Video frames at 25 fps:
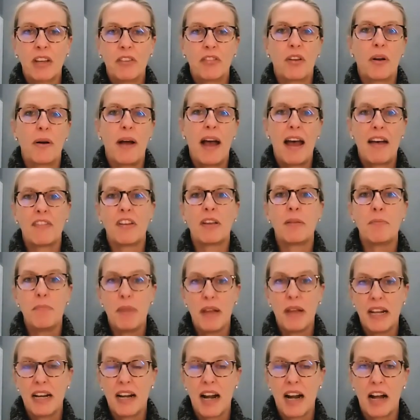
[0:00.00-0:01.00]
So having
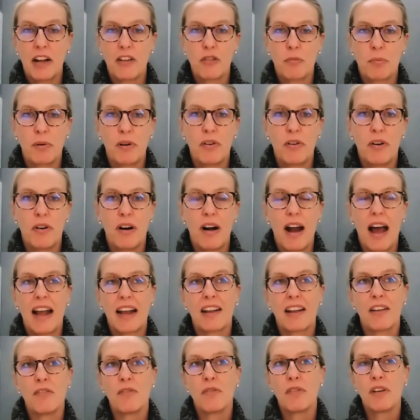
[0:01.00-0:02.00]
been an entrepreneur,
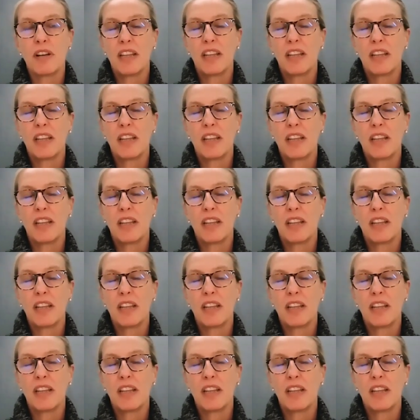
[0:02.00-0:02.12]
I can